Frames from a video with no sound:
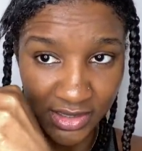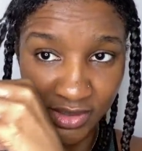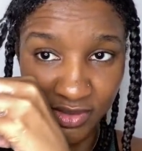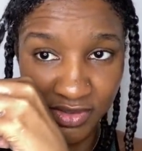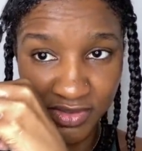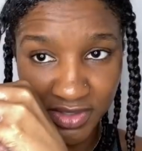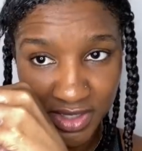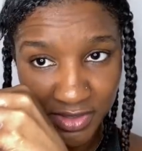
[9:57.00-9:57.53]

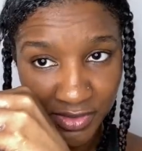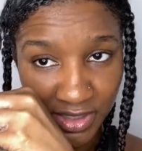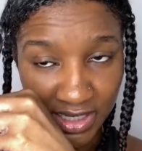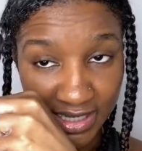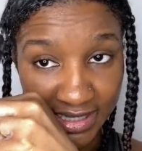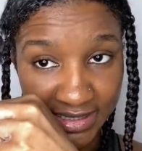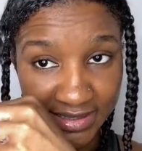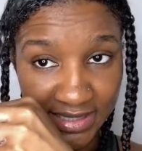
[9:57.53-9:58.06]
So
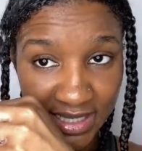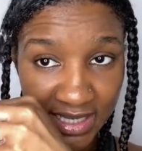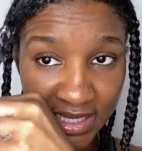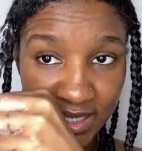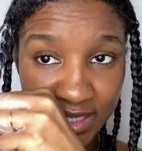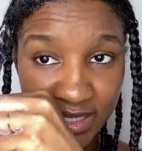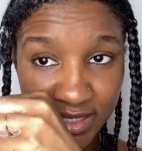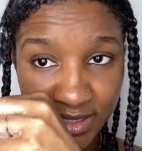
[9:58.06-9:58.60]
guys,
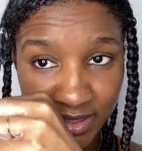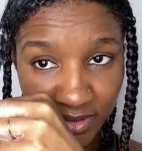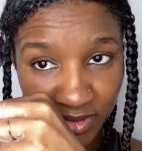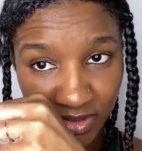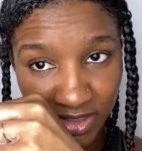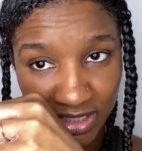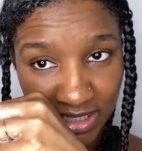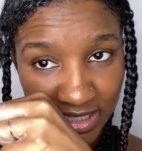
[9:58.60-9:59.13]

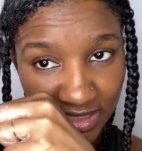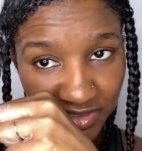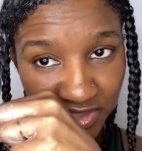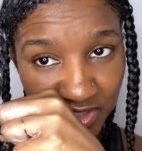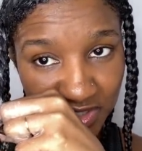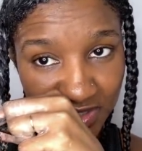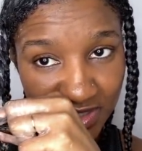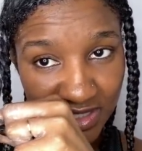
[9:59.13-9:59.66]
as you
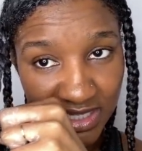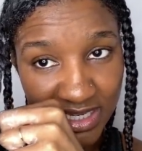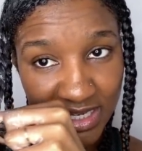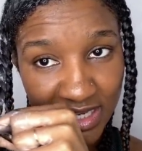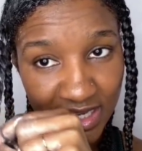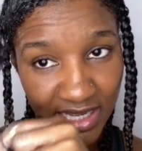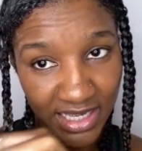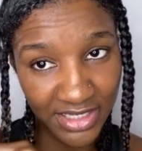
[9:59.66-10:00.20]
can see,
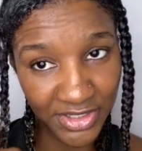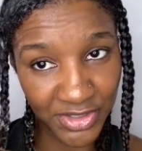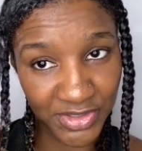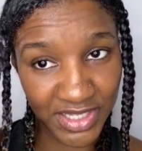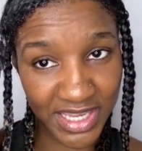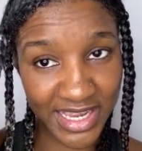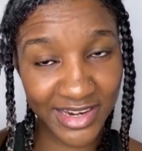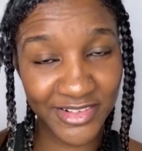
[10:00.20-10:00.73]
I use
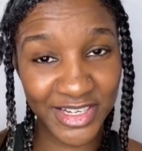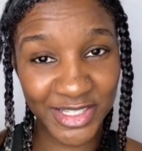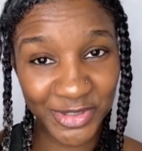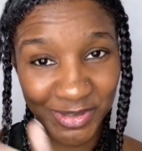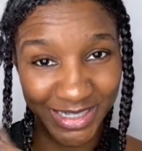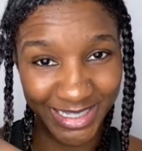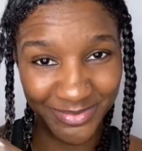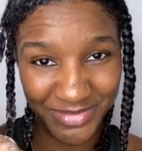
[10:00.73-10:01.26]
hair grease
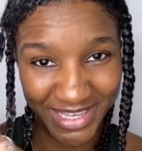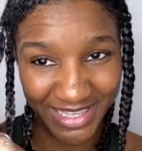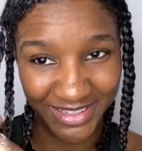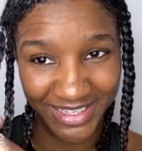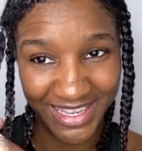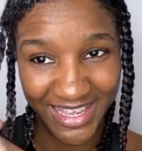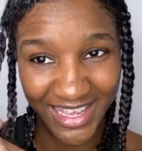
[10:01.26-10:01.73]
quite a bit.